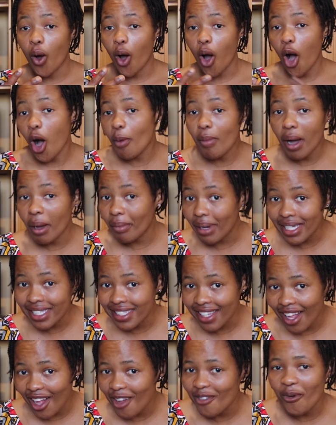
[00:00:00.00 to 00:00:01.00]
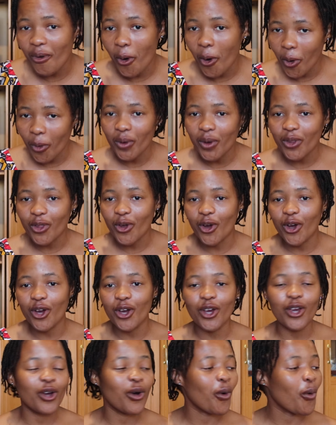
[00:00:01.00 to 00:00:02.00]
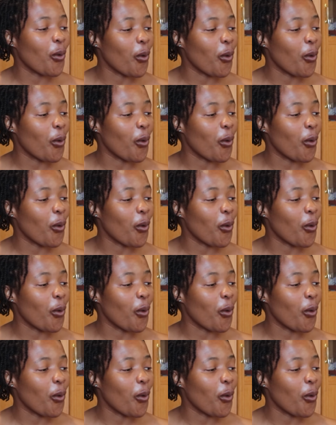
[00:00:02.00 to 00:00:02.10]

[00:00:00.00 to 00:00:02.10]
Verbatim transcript: all by myself or with her,